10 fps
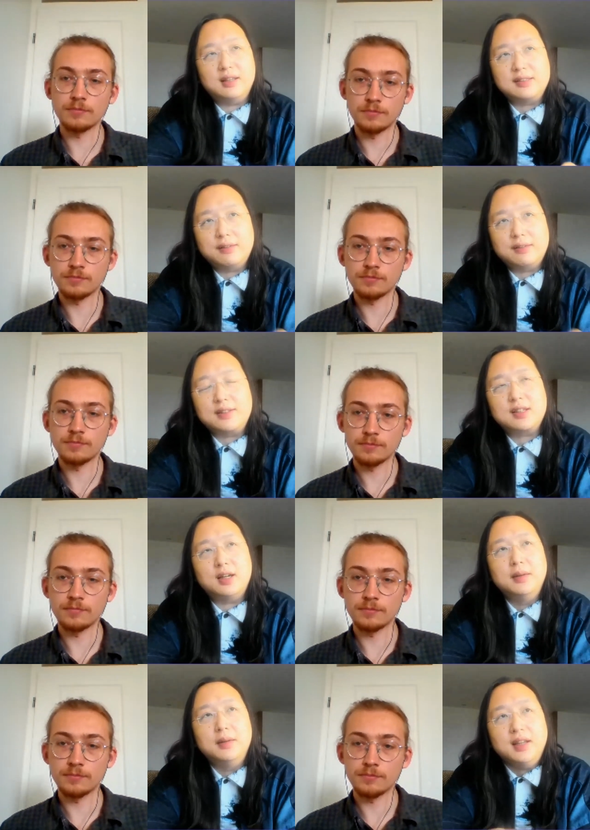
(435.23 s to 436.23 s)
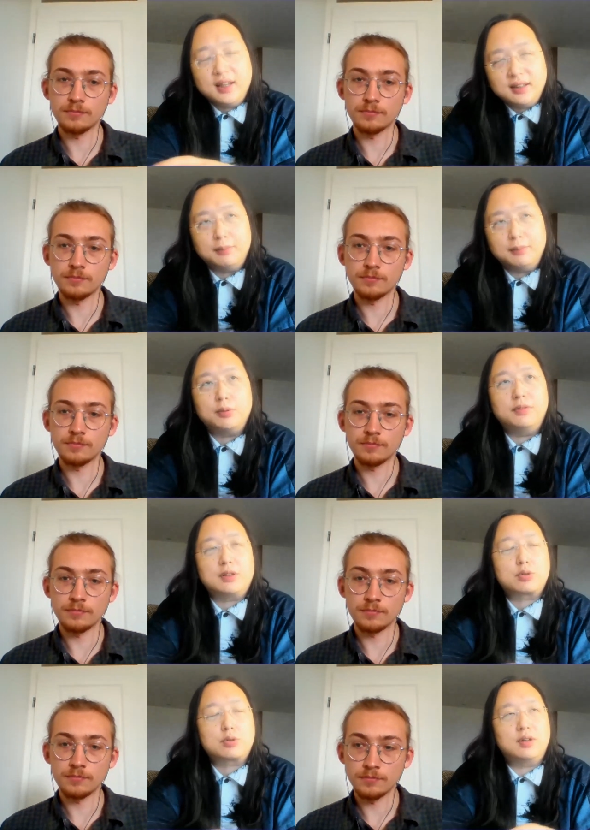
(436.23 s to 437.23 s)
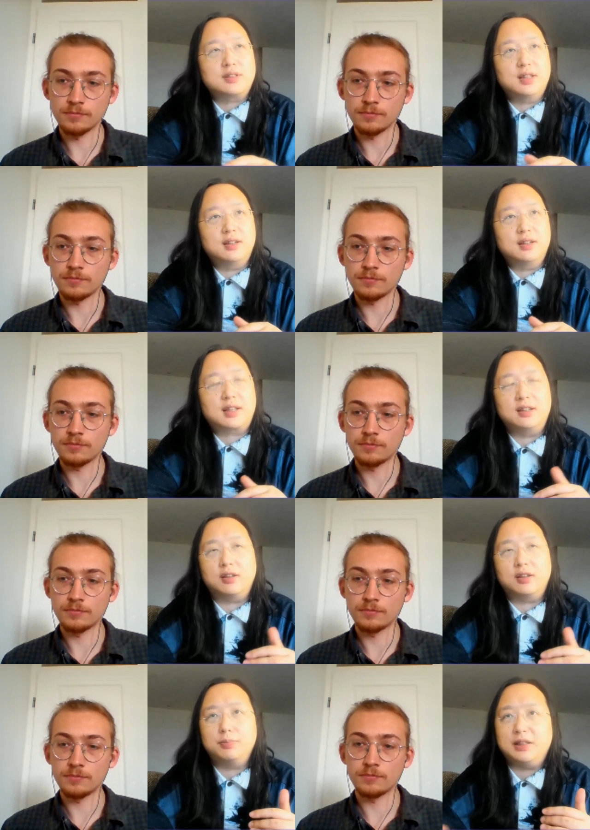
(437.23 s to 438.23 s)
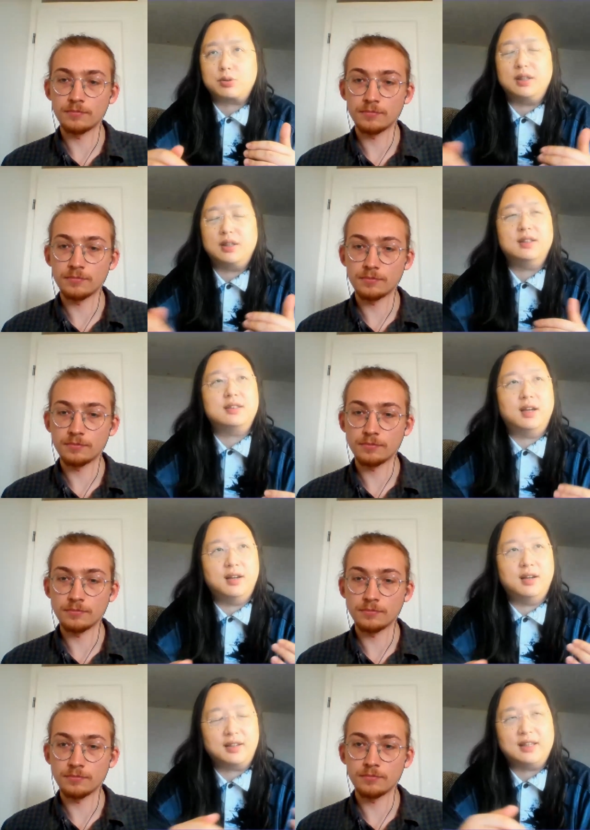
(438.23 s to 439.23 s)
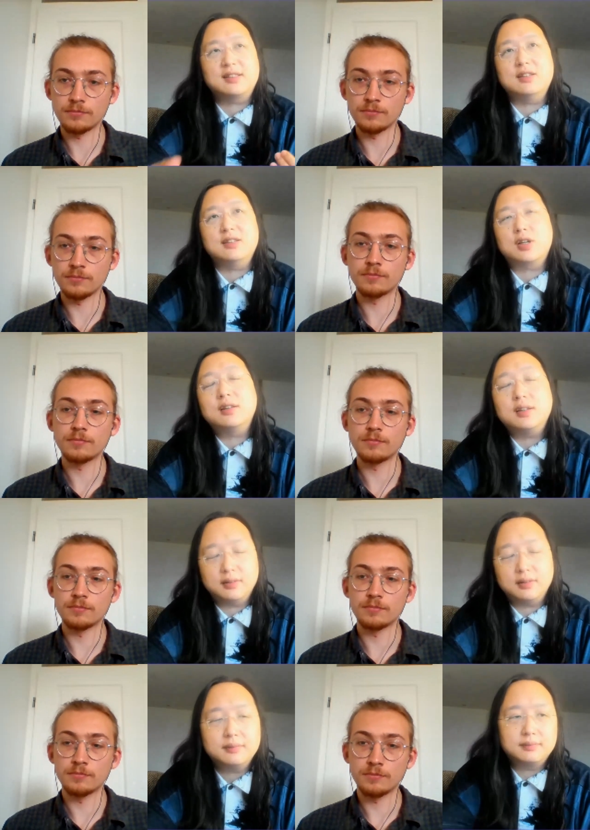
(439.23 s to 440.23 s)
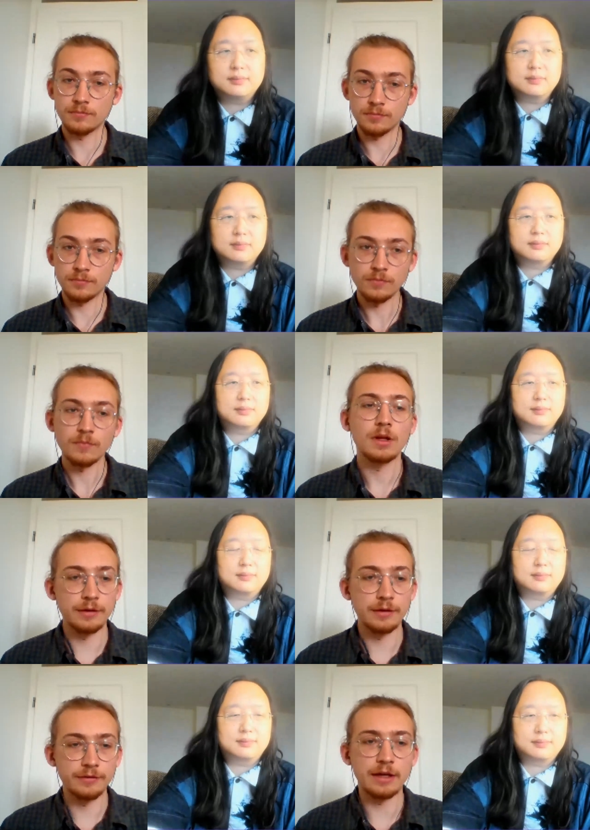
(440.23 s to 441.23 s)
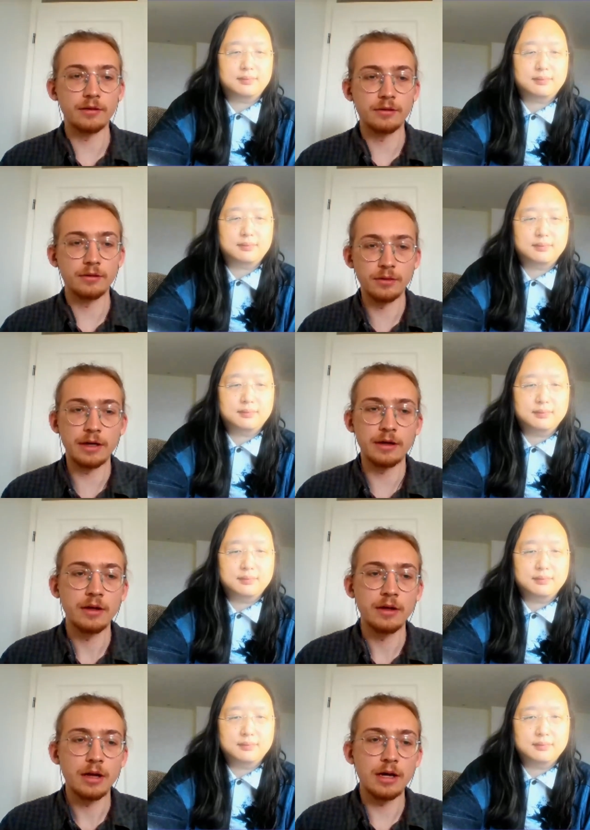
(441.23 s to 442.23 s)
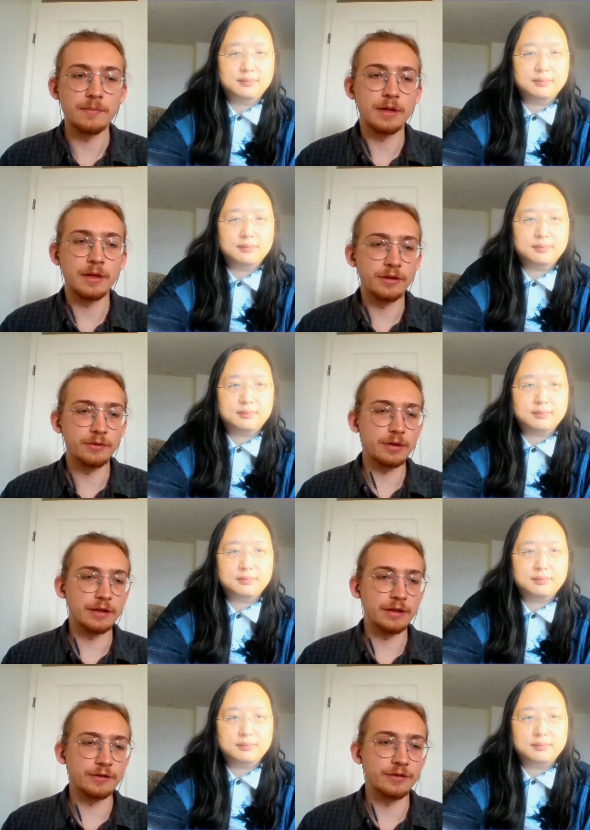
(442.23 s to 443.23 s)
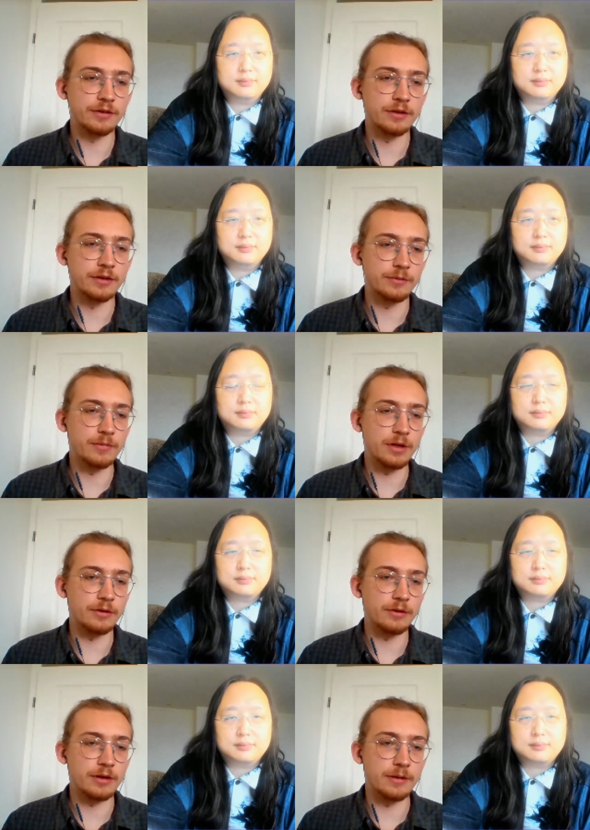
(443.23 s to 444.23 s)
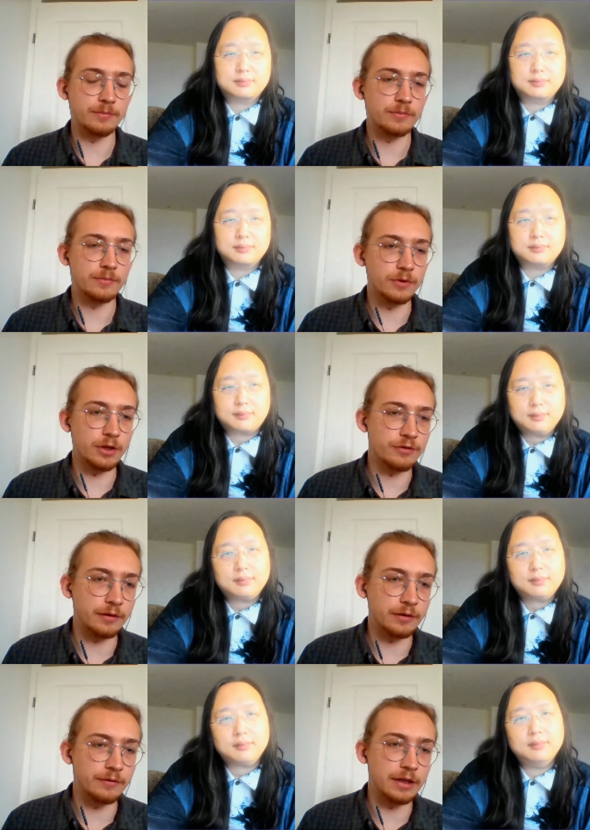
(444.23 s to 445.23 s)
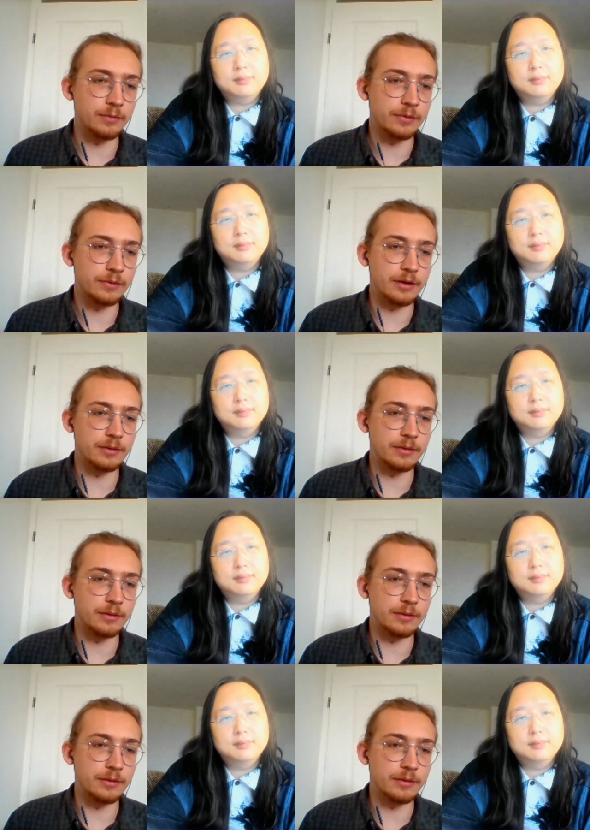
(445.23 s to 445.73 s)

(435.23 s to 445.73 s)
Speaker 1: and saving time and improving trust uh, cannot be traded uh, against each other.
Speaker 2: Exactly. Okay. Um, and this one, I guess, is is a, um, not directly related with the